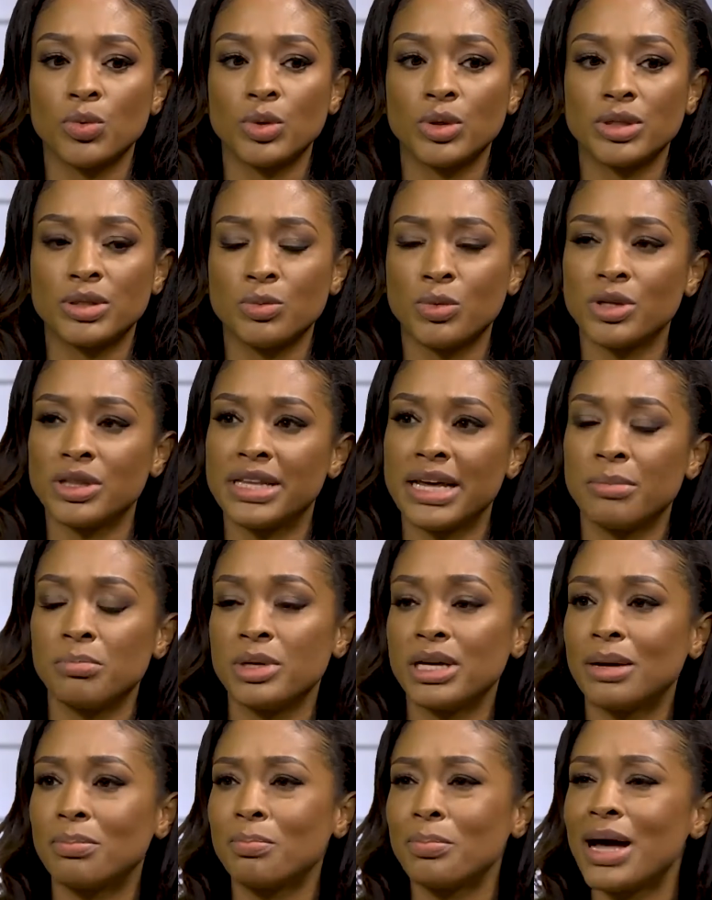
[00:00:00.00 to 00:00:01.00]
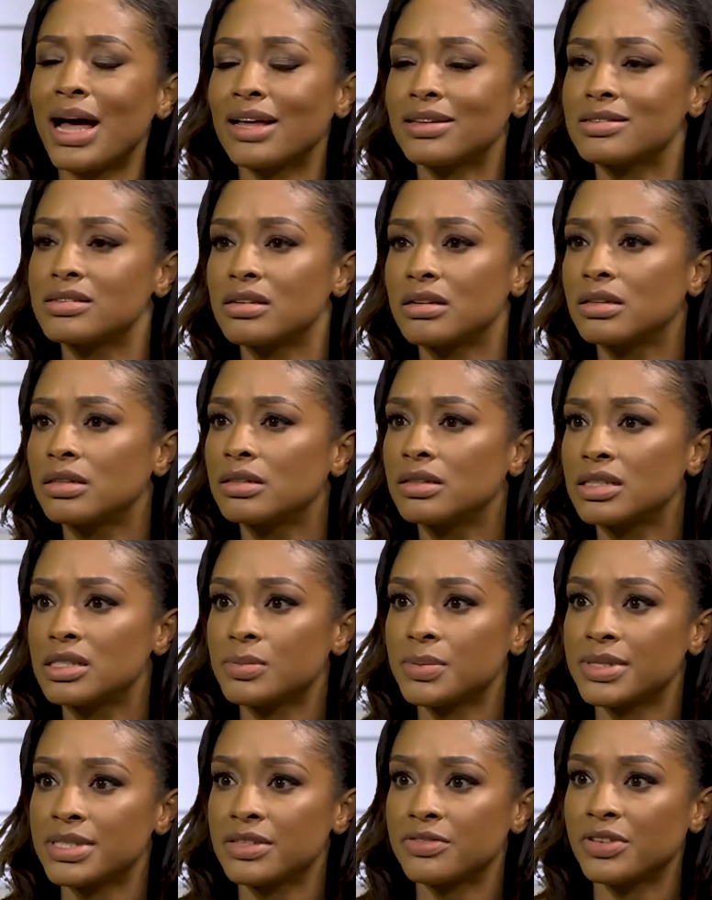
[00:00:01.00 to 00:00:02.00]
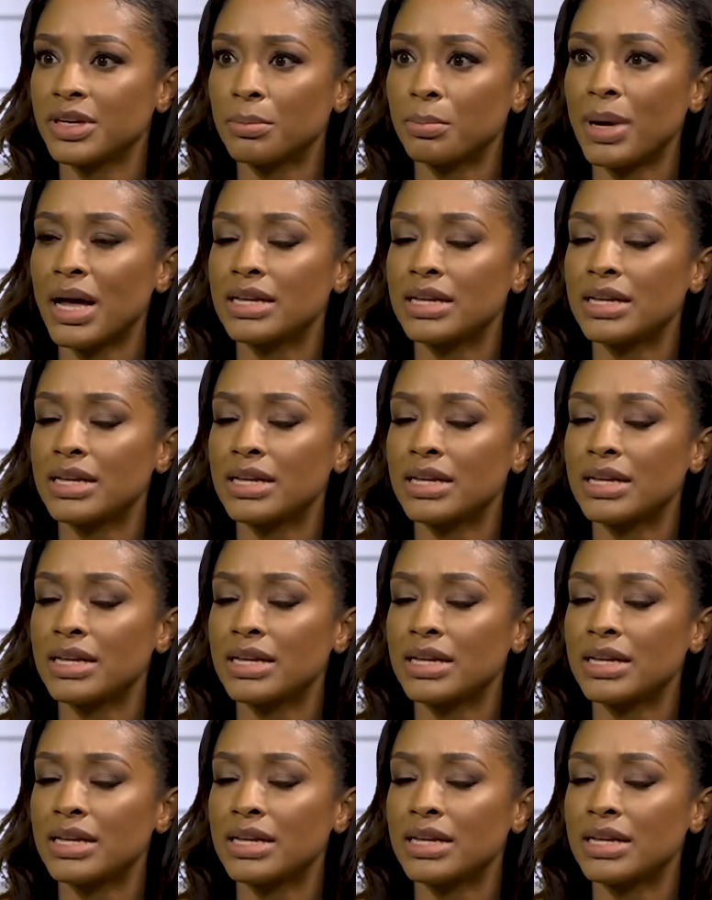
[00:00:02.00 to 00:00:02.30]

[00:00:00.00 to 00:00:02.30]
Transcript: Would there be a pattern, a specific